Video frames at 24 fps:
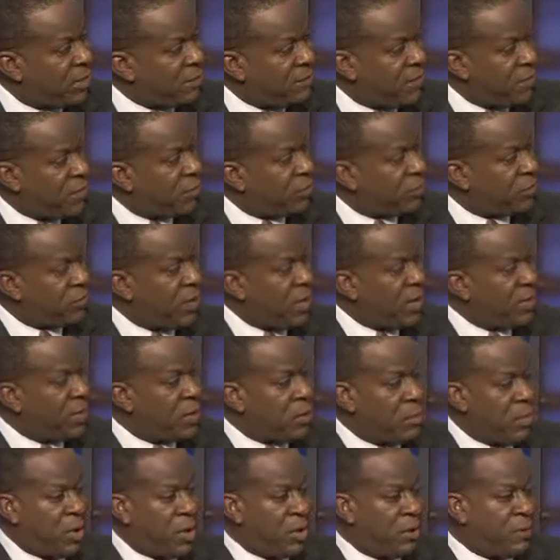that fair to say, that
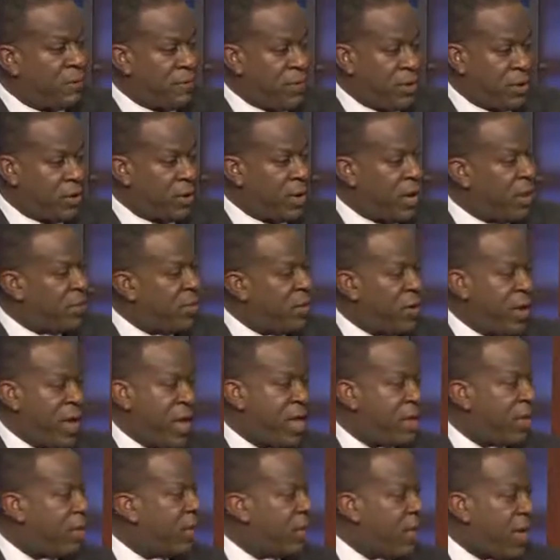the money you figure, hey, they're
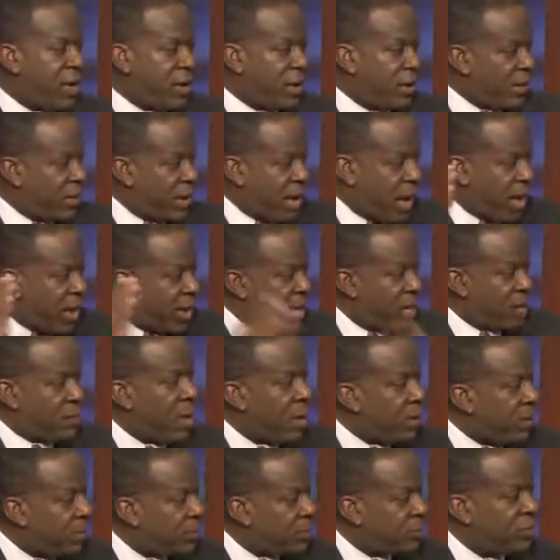handling that, I'll handle
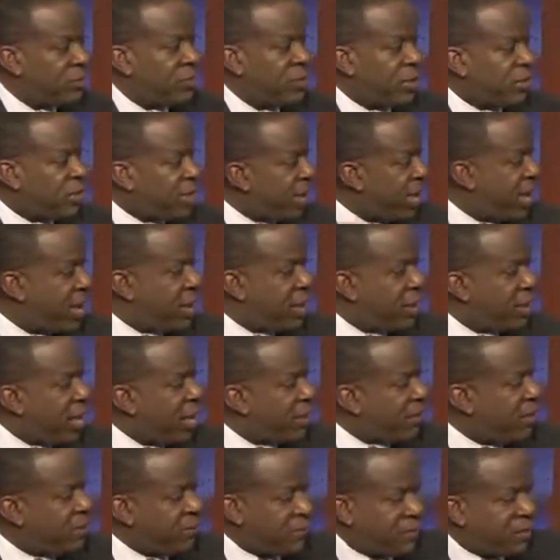my business, that they handle that?
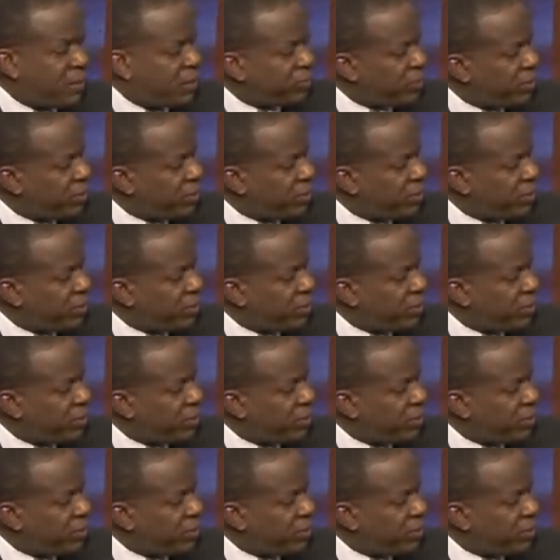Is that fair